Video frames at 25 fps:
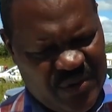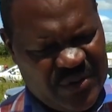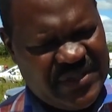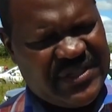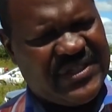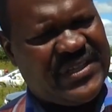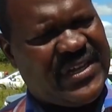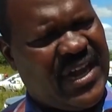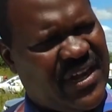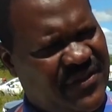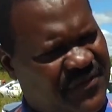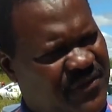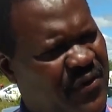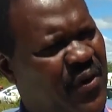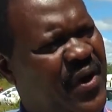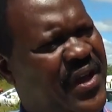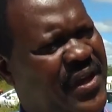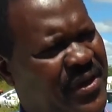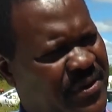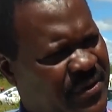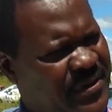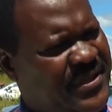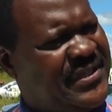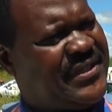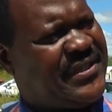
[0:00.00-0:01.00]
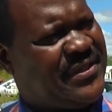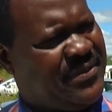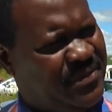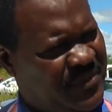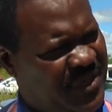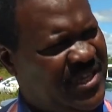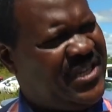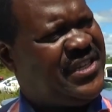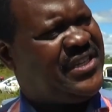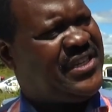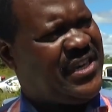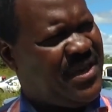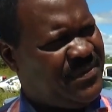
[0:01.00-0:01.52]
considered for heroism
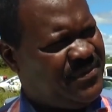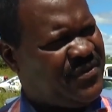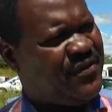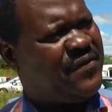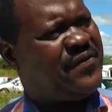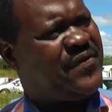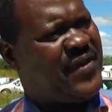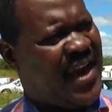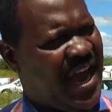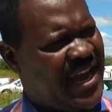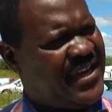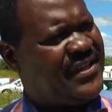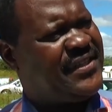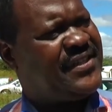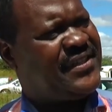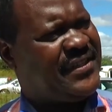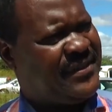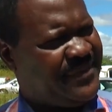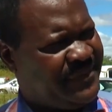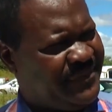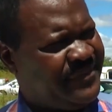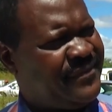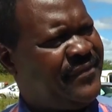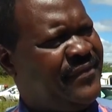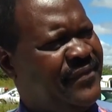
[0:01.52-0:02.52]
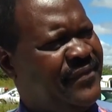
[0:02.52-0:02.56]
in terms of writing,